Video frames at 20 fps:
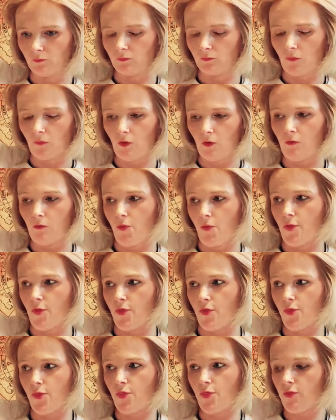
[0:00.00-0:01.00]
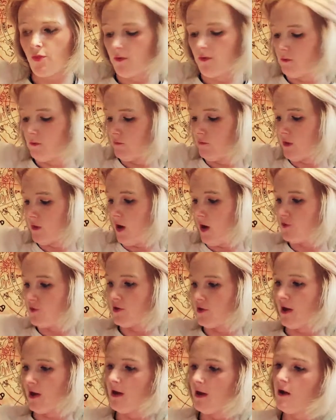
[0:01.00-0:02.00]
this is, we've got a
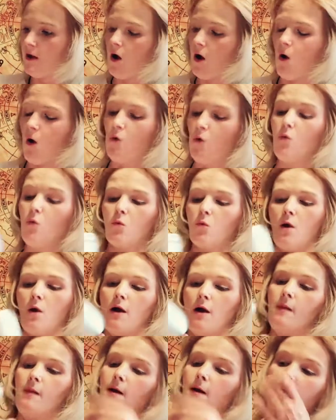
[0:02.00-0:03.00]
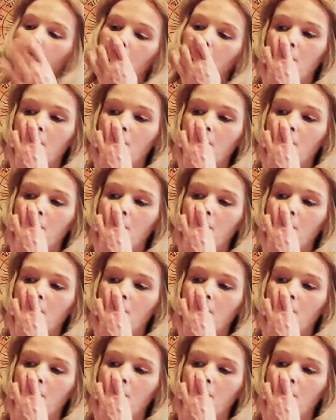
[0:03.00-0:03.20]
jar. Oh, hello.